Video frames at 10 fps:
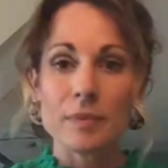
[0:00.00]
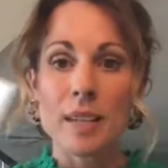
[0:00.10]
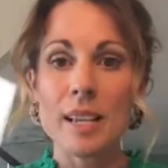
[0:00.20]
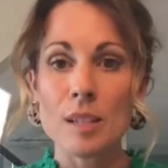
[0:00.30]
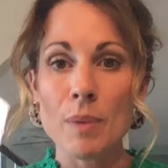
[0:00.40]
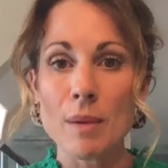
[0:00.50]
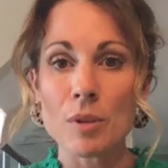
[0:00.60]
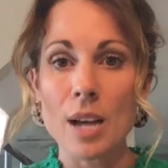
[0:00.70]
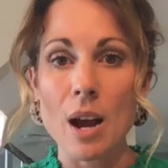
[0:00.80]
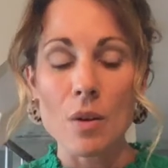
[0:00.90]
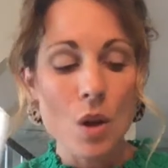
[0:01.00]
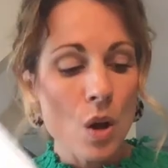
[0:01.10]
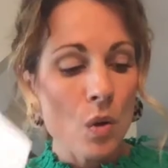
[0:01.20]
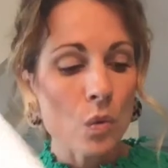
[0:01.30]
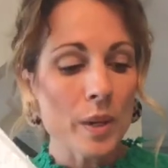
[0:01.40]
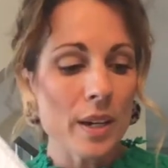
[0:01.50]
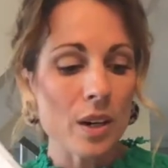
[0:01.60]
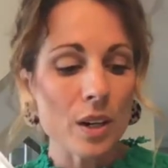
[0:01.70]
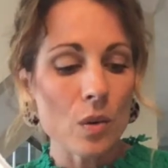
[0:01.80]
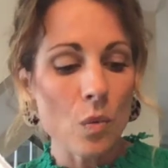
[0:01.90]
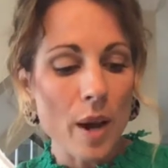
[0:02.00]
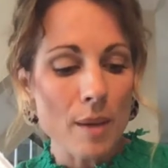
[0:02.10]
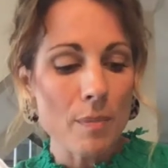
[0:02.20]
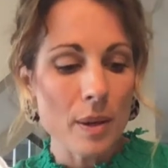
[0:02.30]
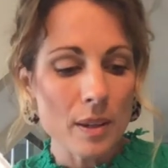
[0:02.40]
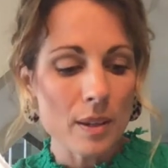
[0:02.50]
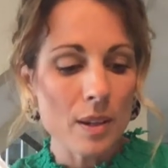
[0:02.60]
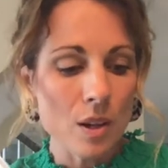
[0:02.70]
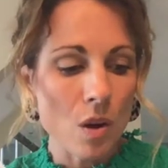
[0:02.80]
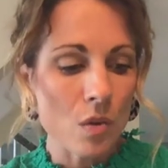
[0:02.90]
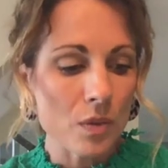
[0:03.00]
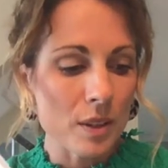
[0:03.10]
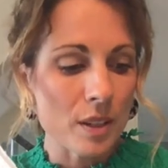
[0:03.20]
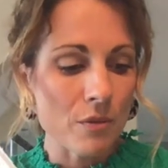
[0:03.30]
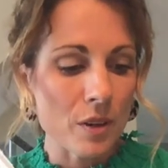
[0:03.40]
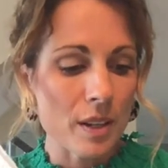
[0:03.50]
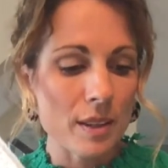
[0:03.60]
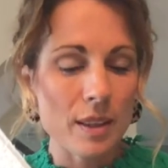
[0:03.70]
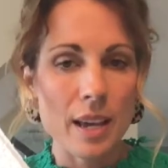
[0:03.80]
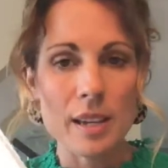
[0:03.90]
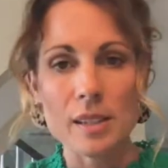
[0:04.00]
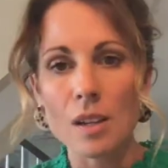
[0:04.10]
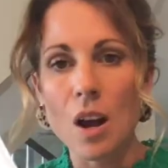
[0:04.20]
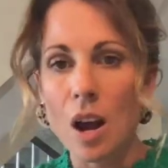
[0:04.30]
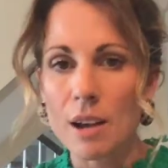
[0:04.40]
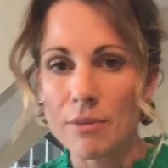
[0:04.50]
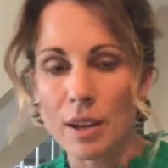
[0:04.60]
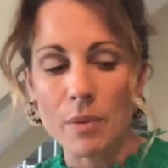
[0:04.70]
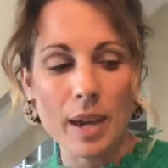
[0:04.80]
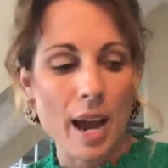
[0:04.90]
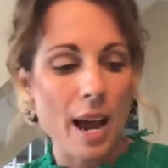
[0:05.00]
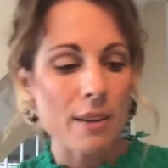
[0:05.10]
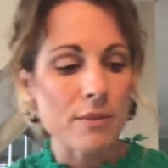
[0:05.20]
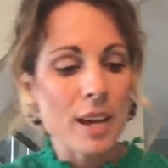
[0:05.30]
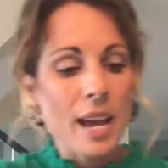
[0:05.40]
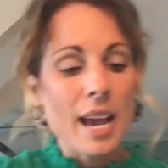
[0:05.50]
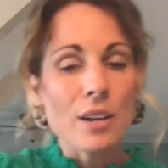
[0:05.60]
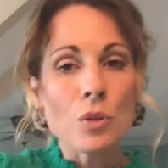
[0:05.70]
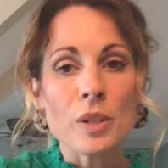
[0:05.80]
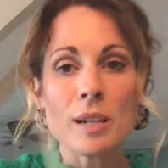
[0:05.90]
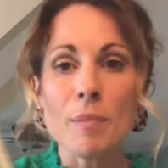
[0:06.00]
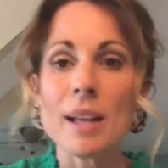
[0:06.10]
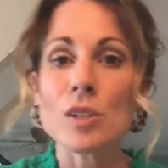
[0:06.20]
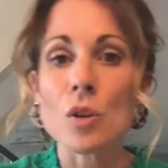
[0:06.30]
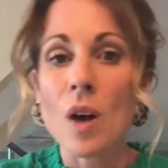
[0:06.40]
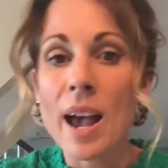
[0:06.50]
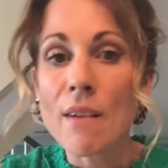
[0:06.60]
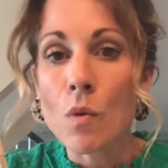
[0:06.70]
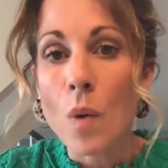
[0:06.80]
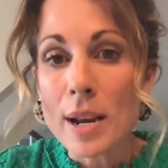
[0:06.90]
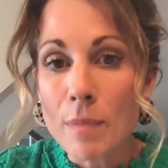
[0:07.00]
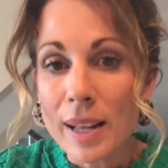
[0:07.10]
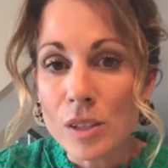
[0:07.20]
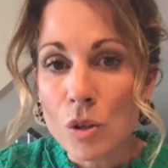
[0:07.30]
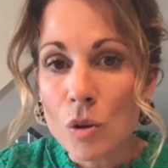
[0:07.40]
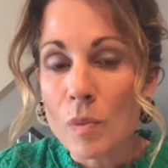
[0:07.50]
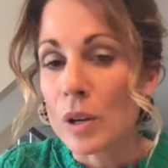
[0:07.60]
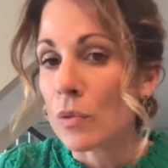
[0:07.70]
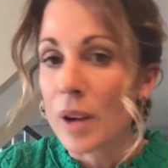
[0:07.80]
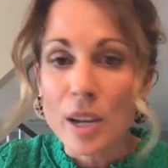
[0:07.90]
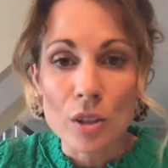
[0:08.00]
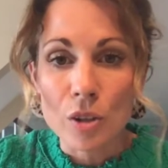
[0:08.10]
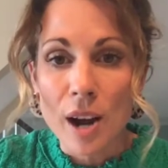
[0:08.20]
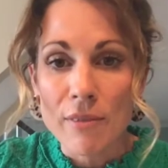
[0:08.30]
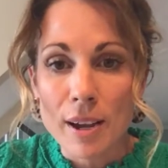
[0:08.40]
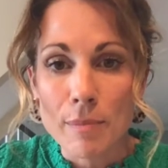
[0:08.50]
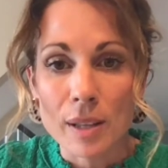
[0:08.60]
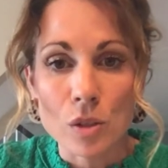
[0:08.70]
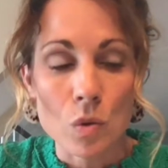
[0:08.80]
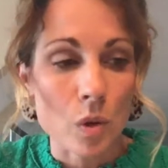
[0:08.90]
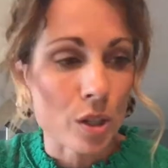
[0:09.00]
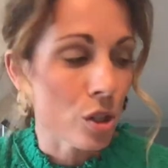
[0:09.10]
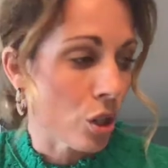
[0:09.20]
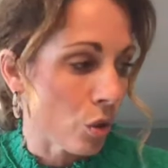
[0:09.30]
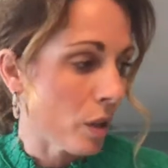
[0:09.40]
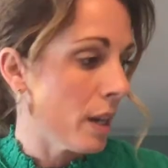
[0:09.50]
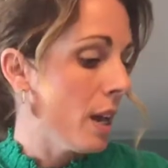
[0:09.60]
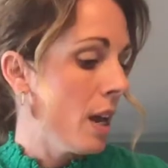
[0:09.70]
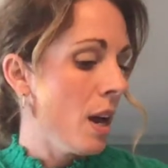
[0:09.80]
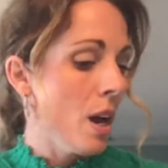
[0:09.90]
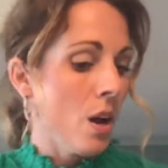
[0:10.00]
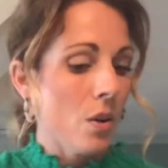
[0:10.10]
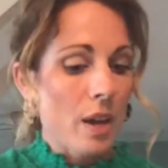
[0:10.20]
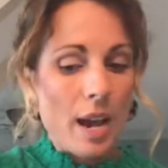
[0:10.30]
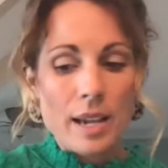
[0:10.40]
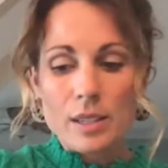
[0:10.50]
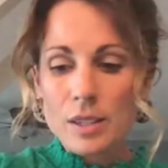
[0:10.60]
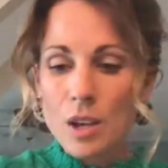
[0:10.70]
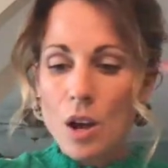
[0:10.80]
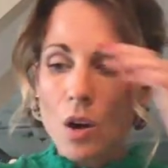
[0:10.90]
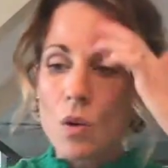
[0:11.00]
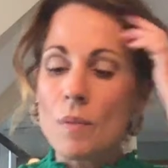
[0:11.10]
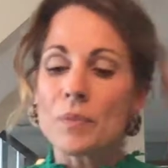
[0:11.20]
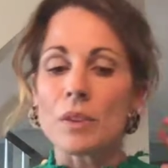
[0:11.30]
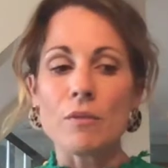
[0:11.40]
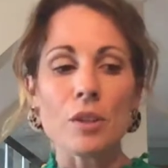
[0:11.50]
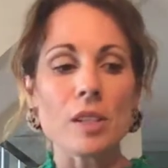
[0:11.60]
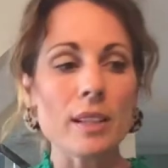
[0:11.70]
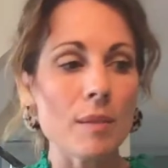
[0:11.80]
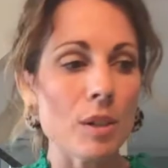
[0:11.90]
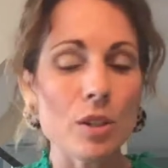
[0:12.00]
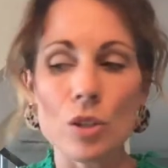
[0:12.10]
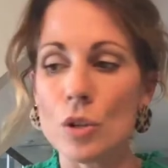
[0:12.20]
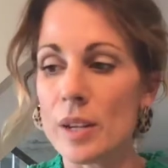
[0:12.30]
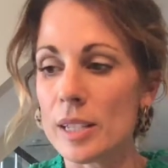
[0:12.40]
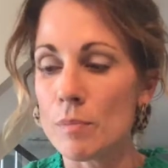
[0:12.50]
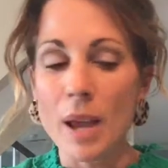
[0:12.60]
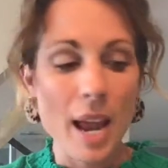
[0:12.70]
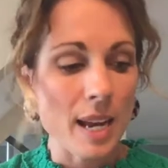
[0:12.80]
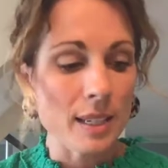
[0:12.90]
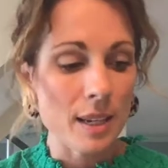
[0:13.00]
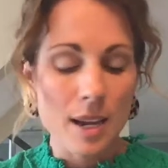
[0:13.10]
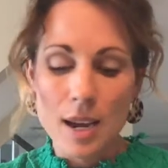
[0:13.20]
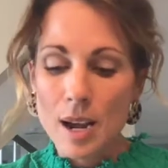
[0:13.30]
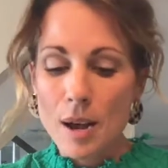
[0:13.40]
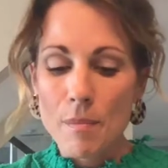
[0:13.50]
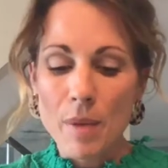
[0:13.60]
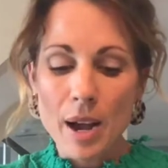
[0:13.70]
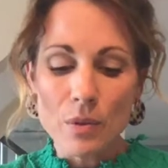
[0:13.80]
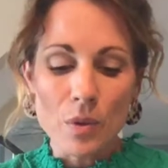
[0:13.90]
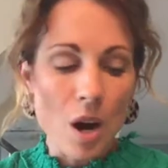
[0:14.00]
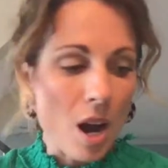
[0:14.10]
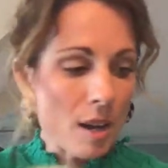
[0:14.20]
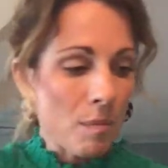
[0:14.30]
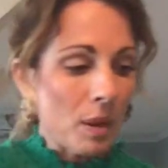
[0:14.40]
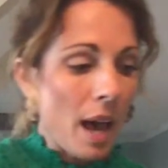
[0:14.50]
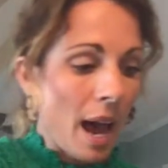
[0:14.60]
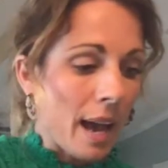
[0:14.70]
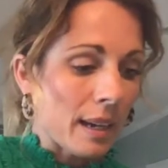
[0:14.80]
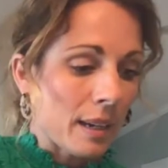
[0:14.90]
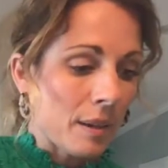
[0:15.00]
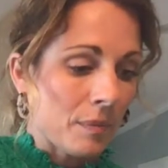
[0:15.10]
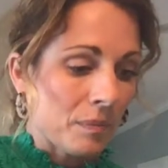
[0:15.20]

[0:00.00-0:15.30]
is a paper towel. We are going to wipe the different things off that we have. And you'll need a pencil. I have a white pencil, but a regular graphite pencil works too. Okay, so the first thing that I'm going to do is paint my rock black.